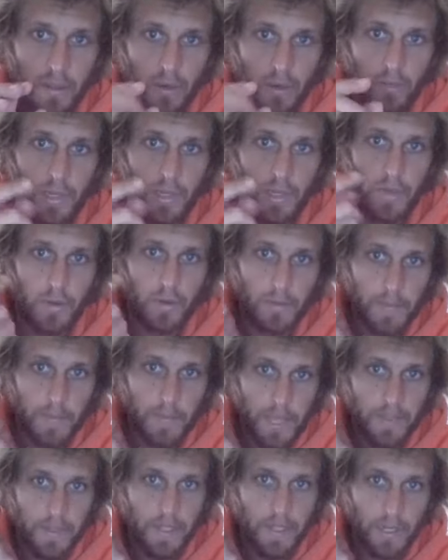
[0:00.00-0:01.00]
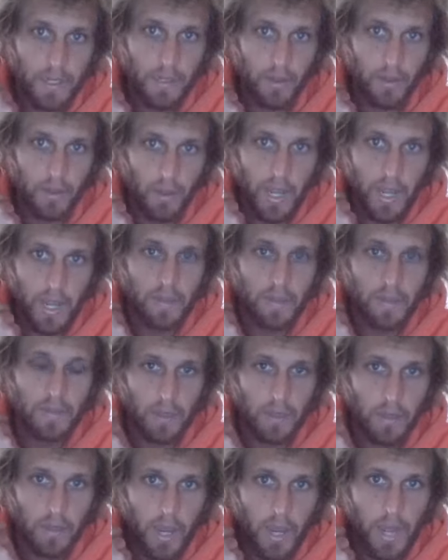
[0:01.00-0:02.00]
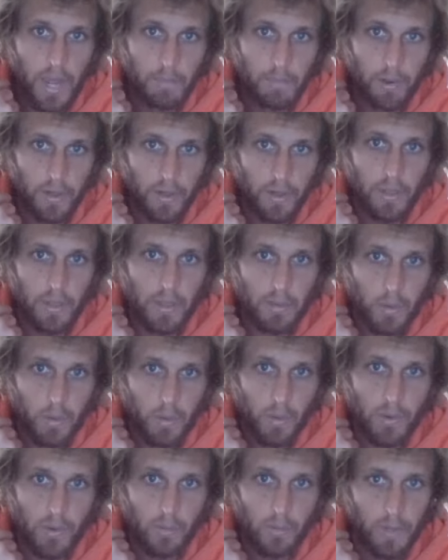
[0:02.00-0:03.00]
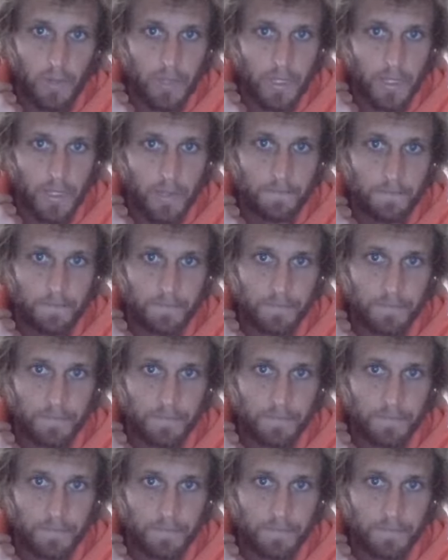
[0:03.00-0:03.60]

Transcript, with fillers: We're talking about the inner light and the light body, the immortal body.